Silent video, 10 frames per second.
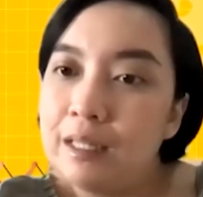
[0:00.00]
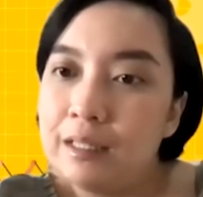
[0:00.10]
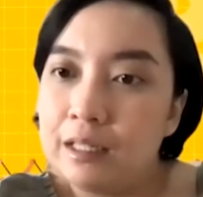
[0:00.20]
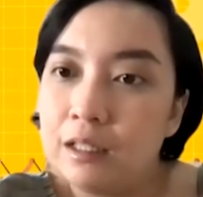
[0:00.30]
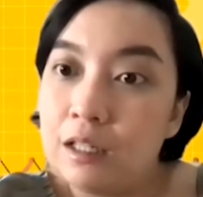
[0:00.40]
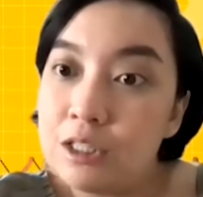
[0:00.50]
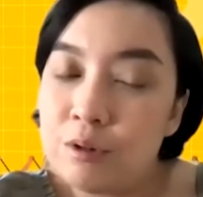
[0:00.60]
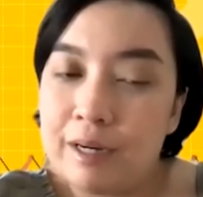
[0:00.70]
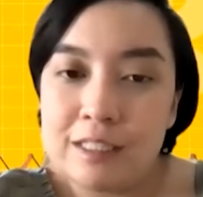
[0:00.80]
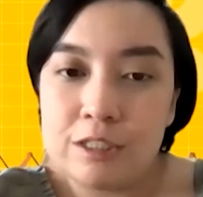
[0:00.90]
there are the not
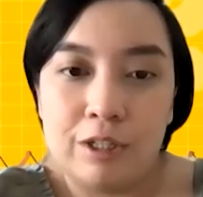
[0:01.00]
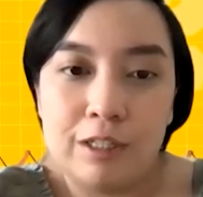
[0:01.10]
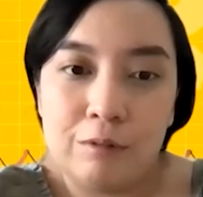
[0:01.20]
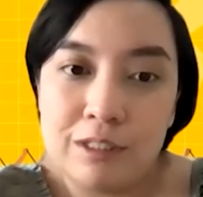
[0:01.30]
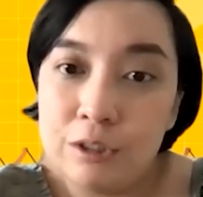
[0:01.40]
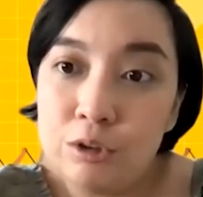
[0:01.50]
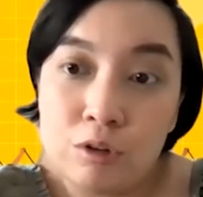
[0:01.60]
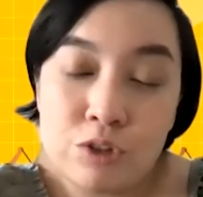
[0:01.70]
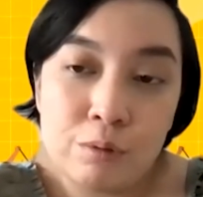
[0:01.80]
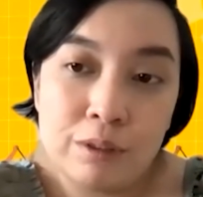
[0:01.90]
so high scoring ones, and you
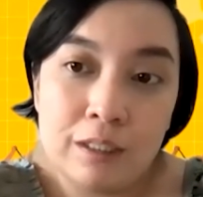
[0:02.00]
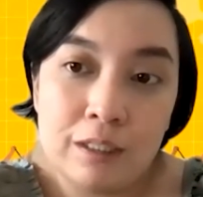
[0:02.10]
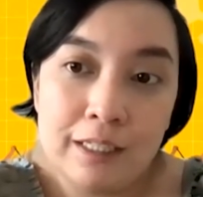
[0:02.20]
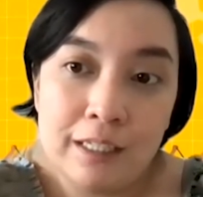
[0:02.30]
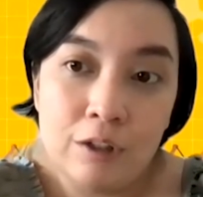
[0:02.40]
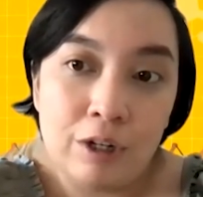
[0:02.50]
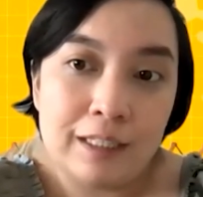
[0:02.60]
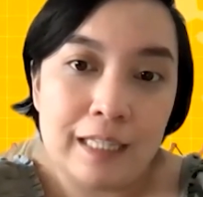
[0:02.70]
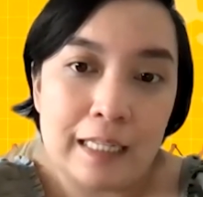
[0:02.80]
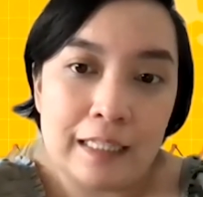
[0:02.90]
also want to really look
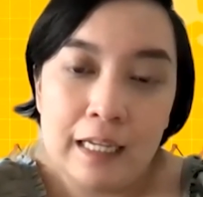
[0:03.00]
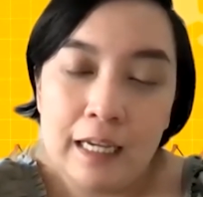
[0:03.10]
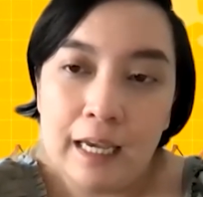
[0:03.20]
at that